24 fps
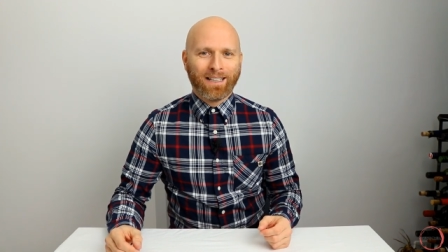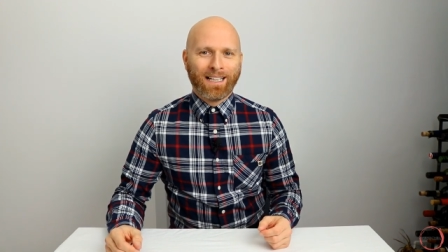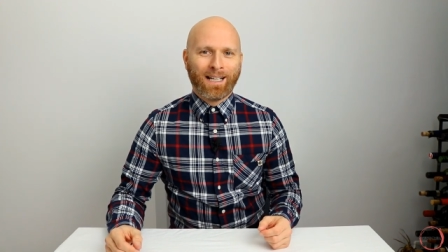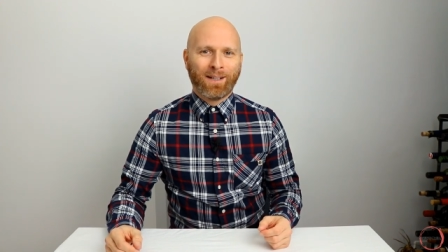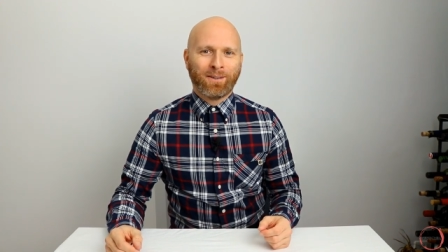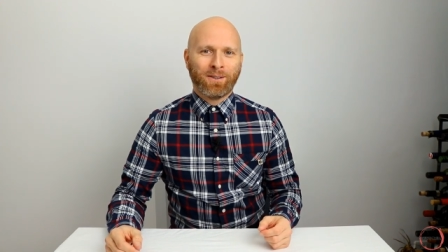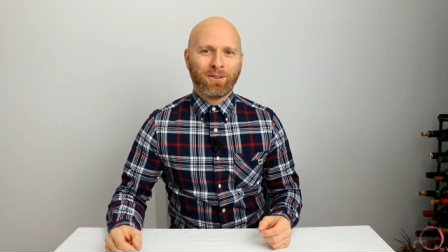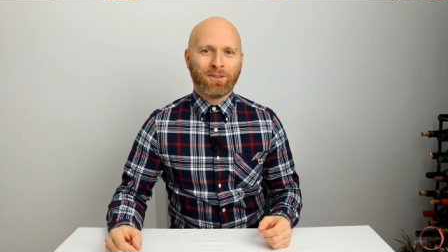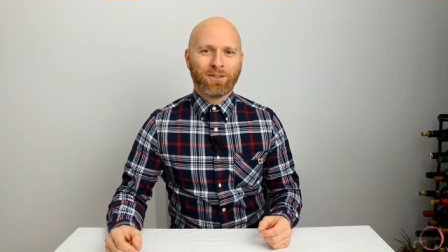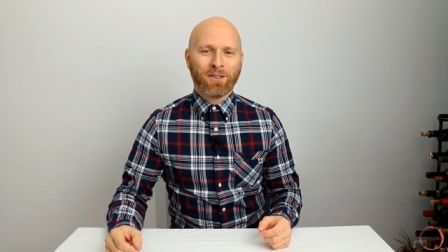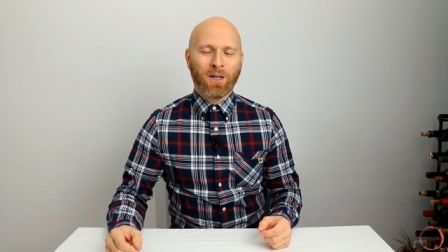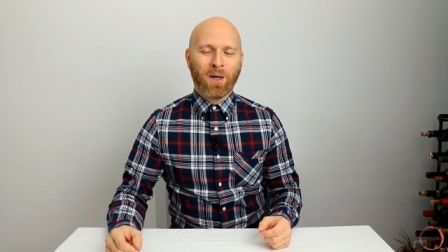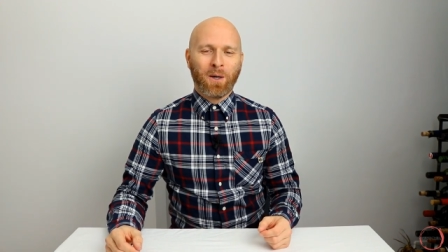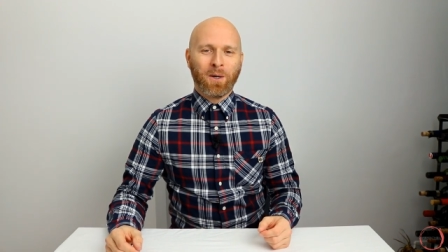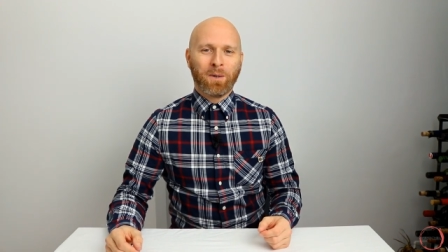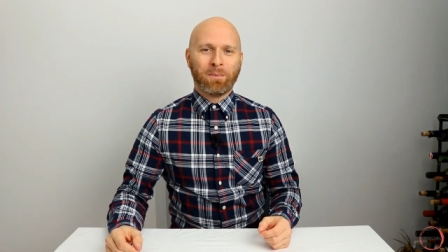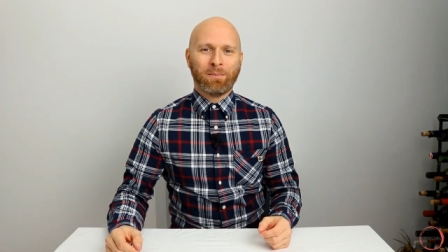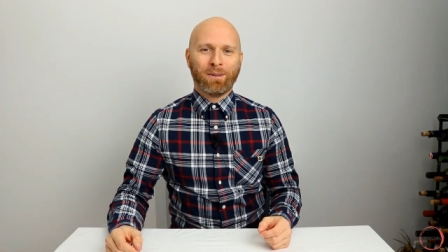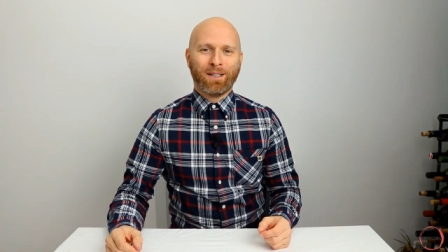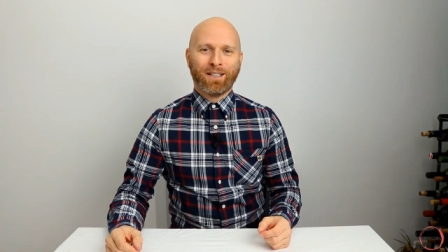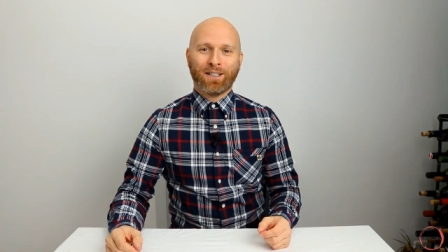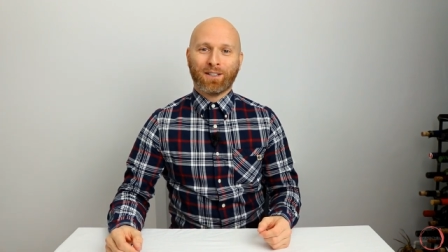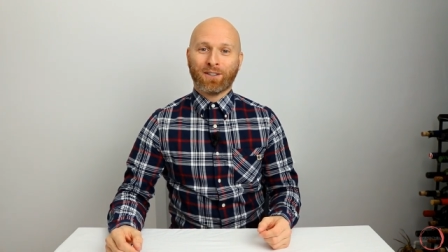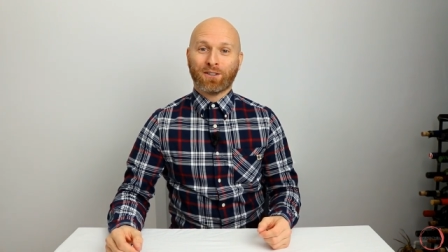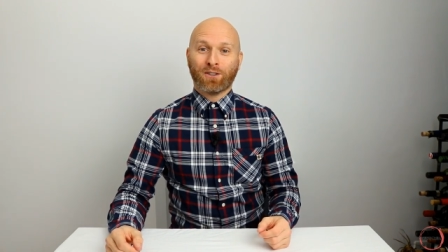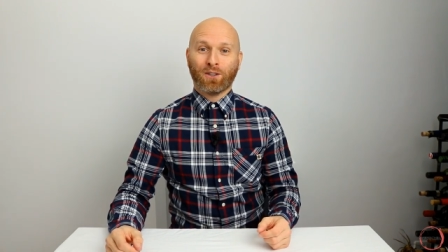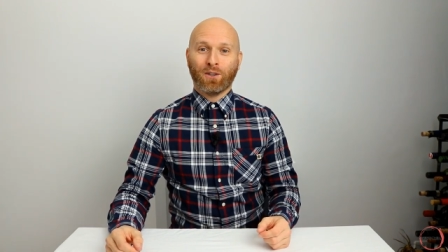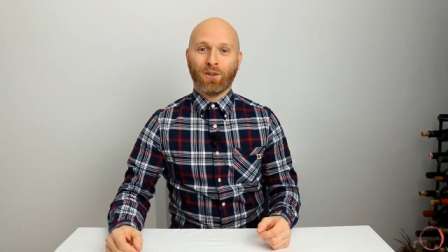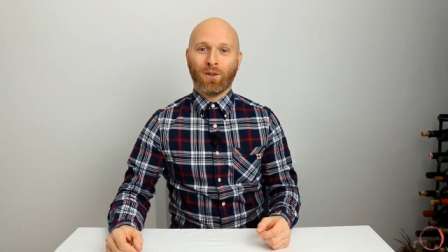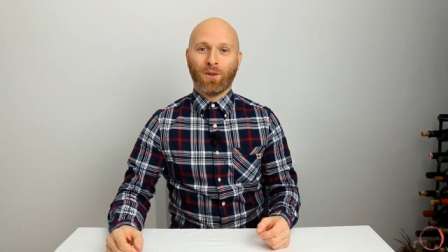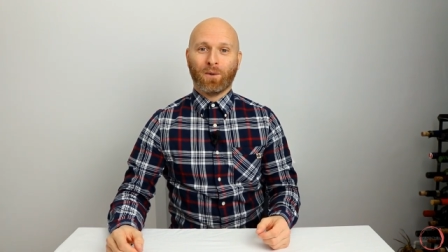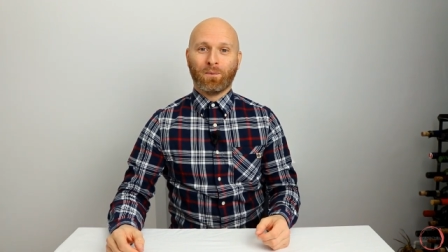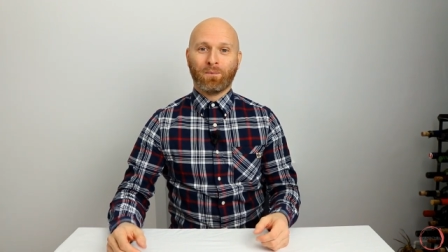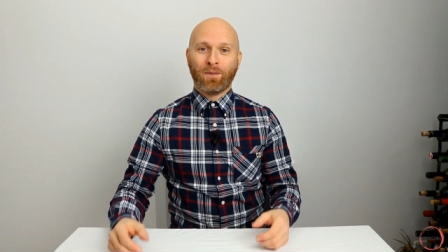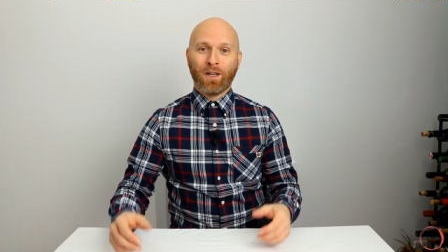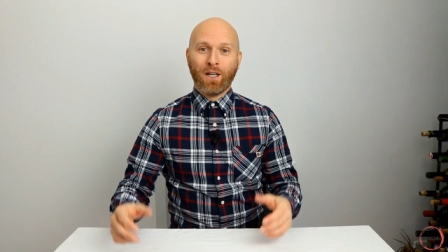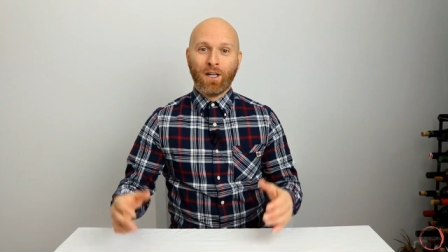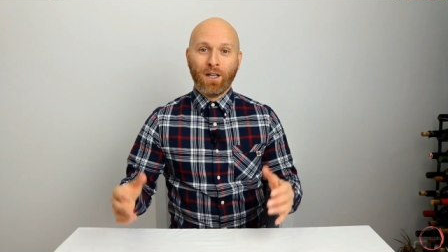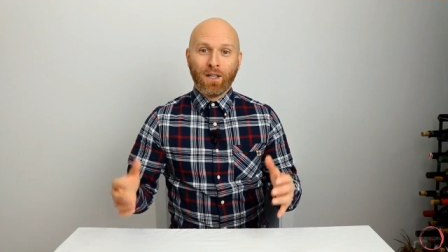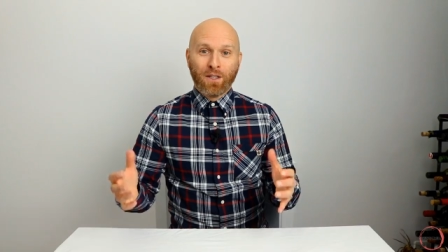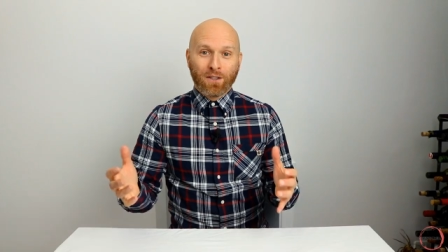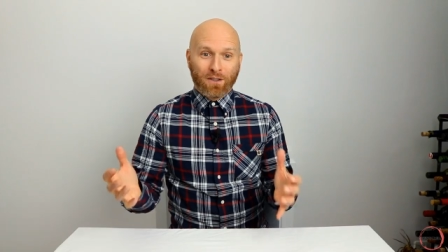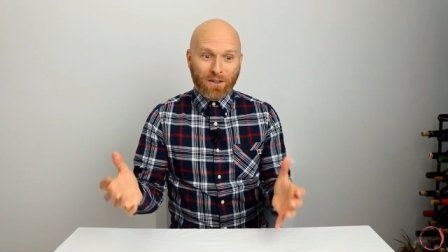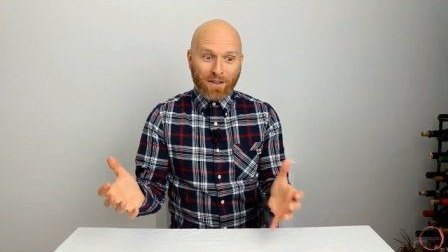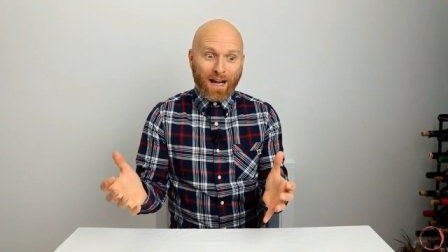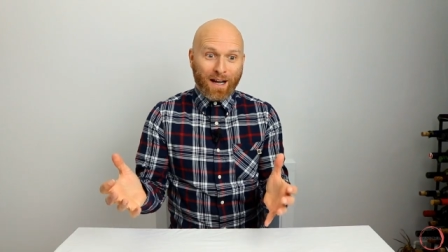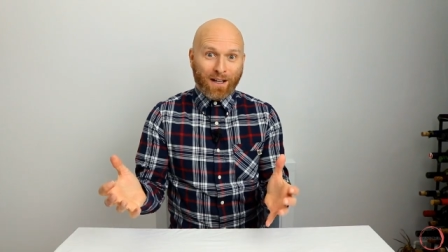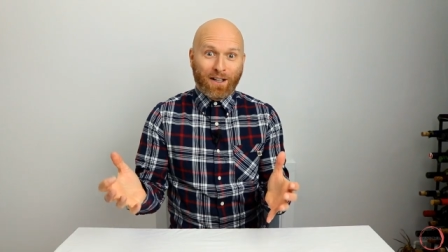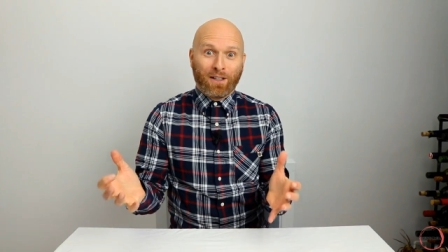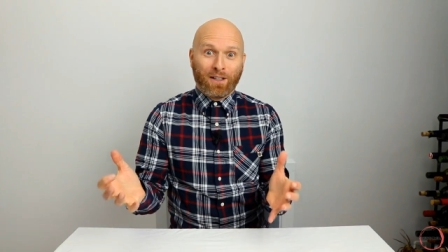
allow you to open it at all. So that